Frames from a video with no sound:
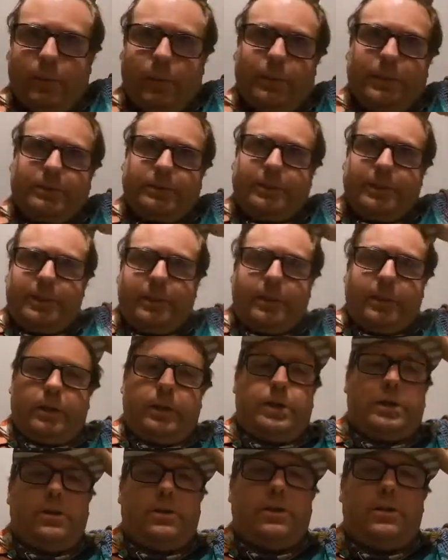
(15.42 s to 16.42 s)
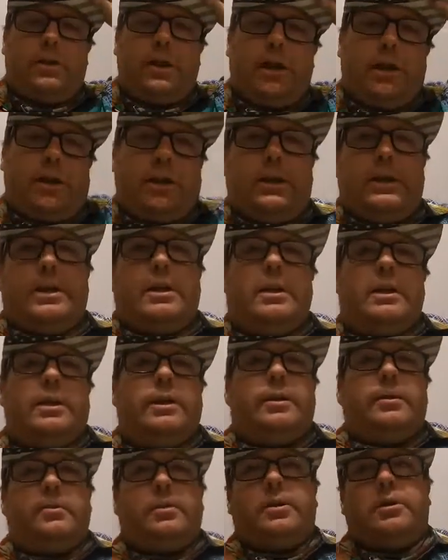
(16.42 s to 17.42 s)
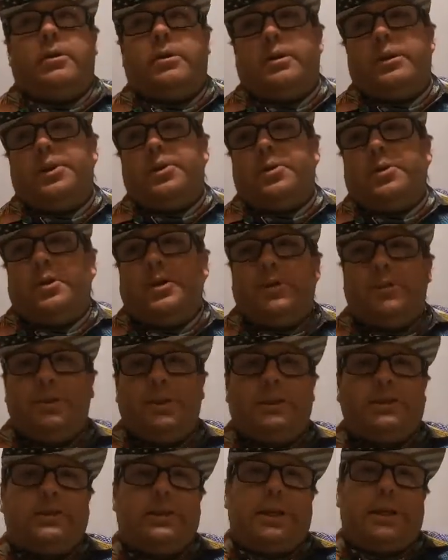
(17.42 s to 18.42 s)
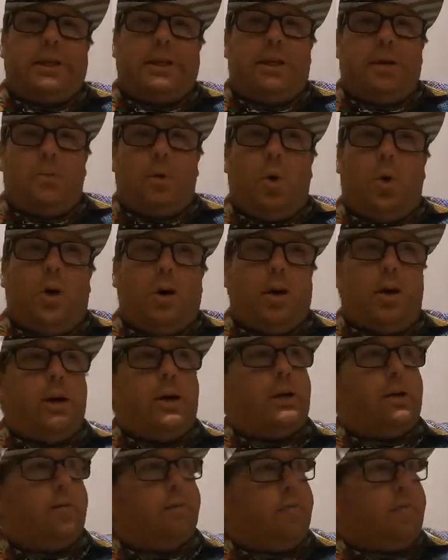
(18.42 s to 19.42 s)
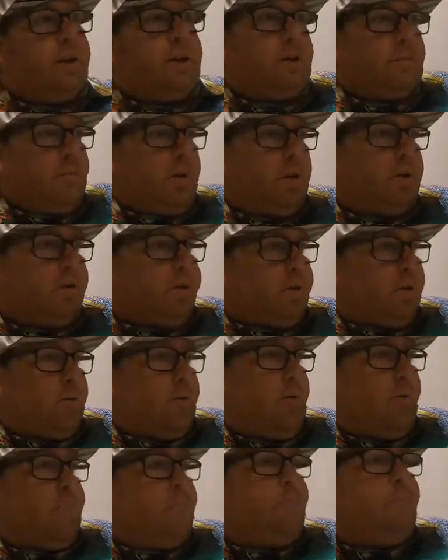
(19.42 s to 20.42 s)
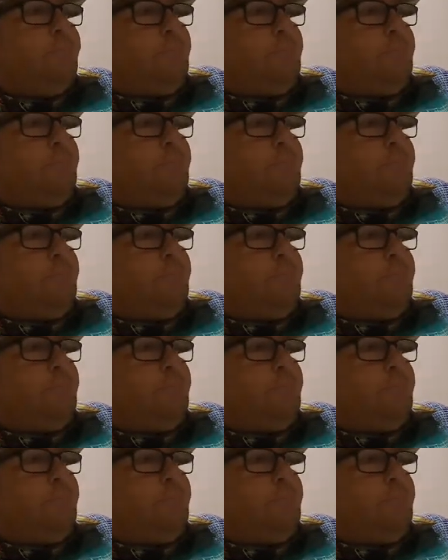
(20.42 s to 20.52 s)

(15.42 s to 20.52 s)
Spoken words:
What's good, YouTube? It's your boy, Minion Moto Show.